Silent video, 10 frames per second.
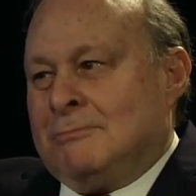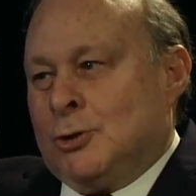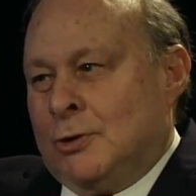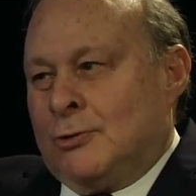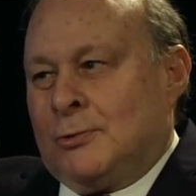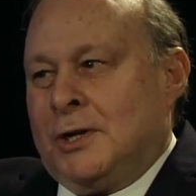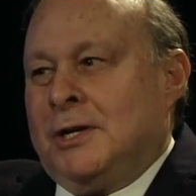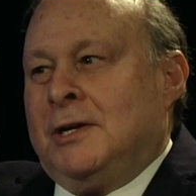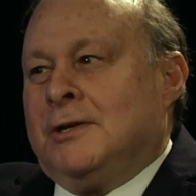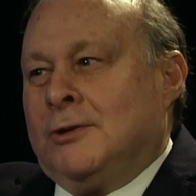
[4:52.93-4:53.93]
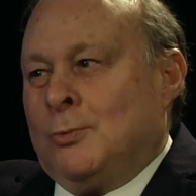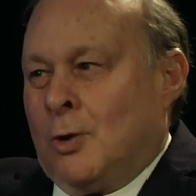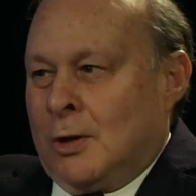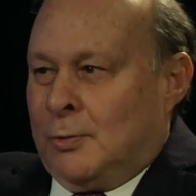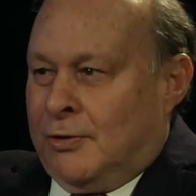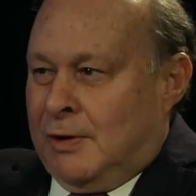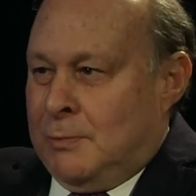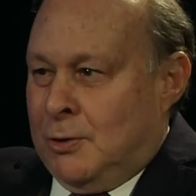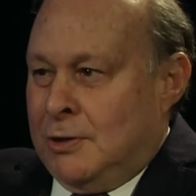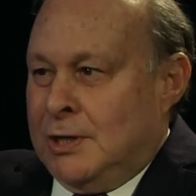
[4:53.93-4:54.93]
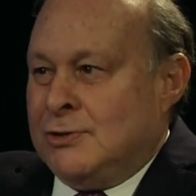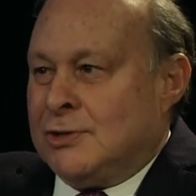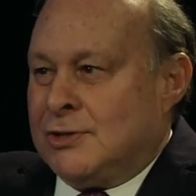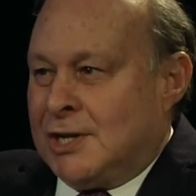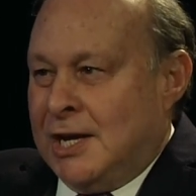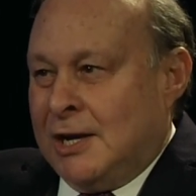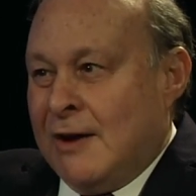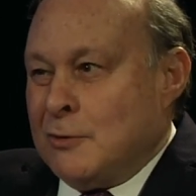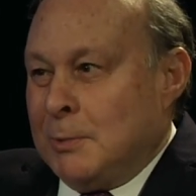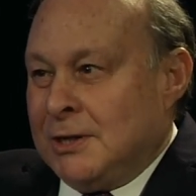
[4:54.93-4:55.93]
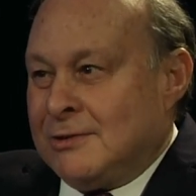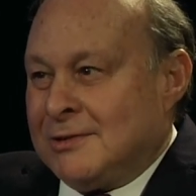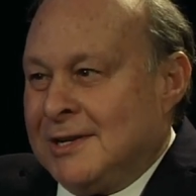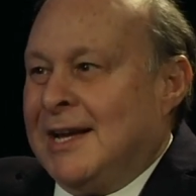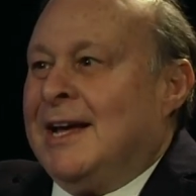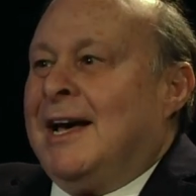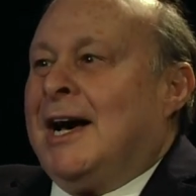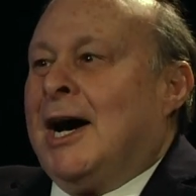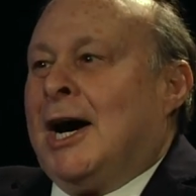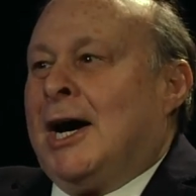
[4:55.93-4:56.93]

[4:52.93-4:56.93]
Two to three. And you worked with communities and state government. Mm-hmm.